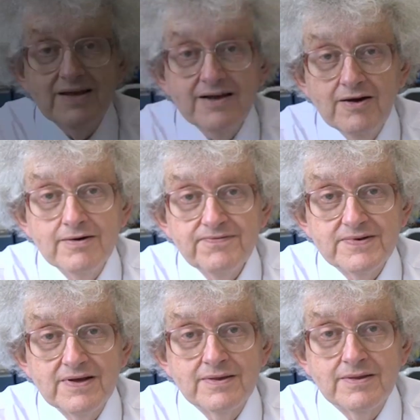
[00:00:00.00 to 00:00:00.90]
day
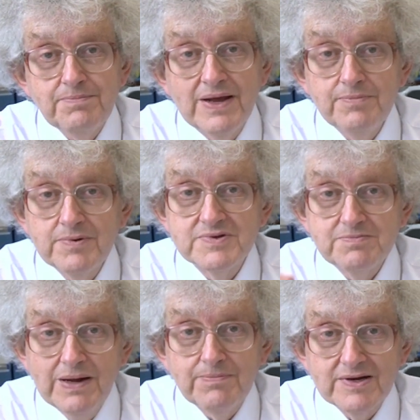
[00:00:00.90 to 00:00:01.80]
after the paper was
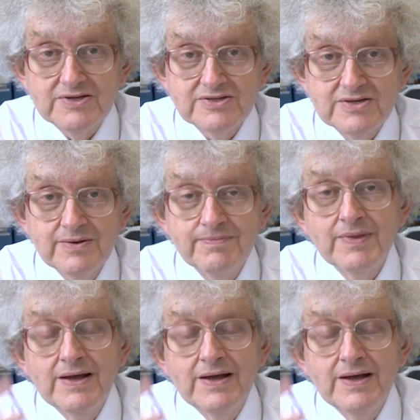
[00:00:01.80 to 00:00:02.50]
published,